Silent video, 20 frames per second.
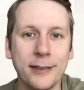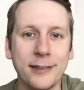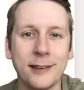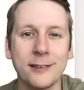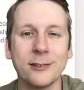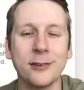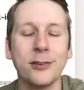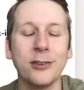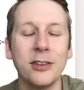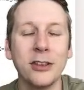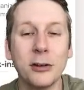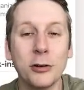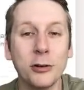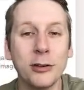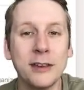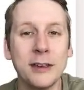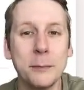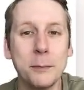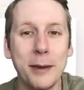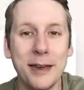that's
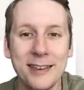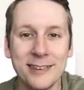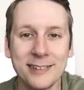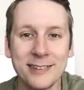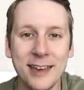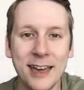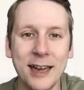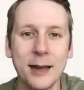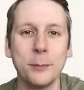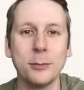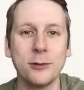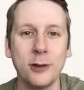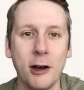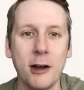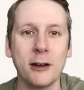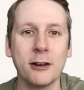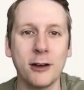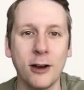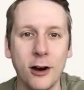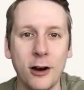literally
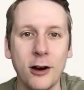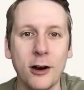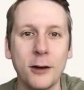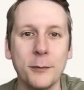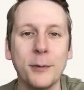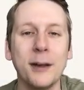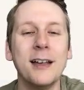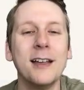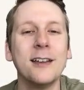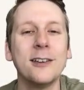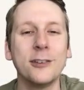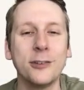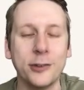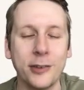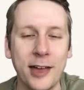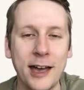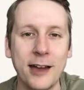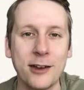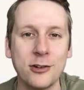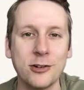
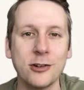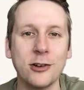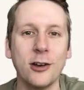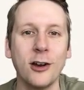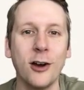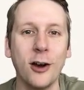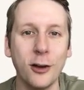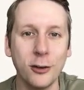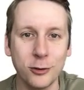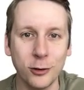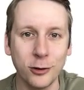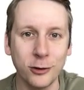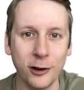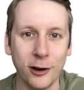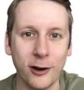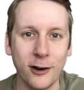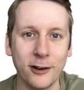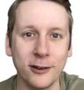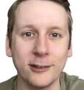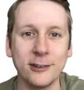
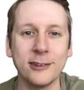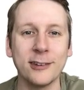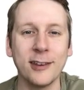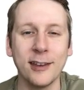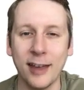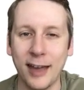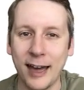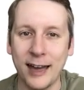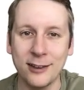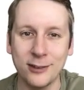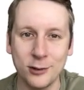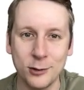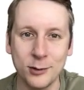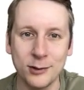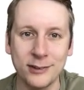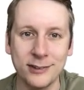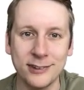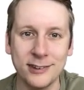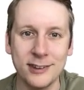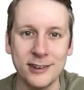basecamp.com/underdogs. As you
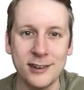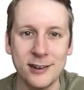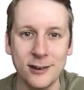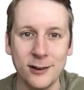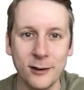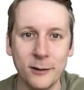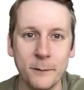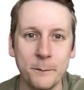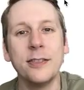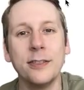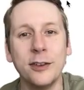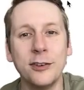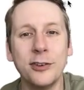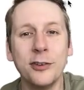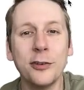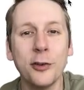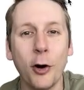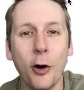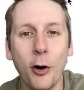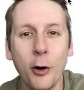can see here. This is
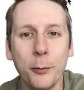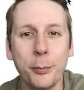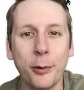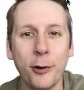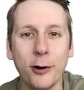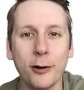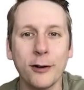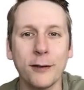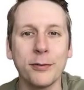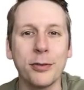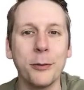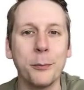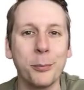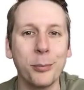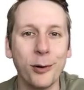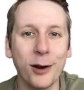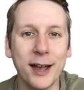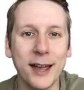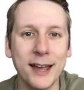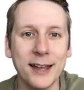all part of the
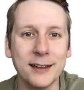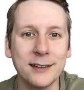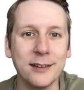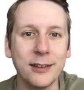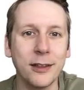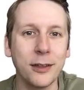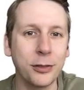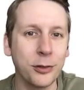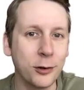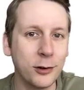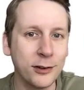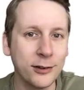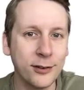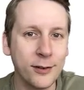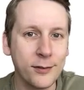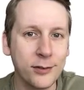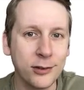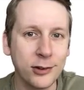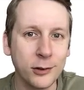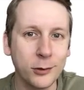brand that
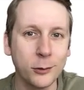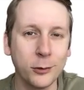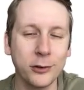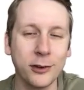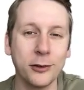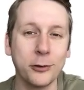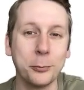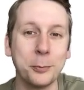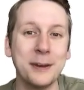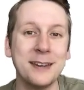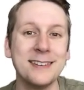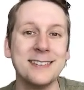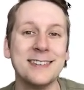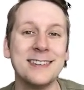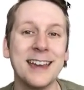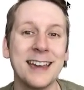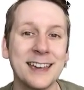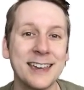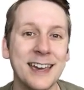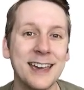37 Signals has spent
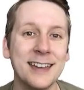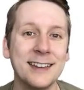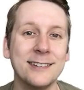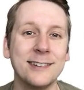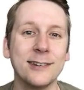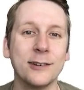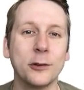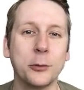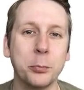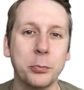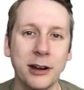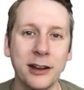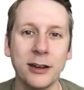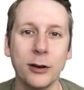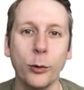decades spreading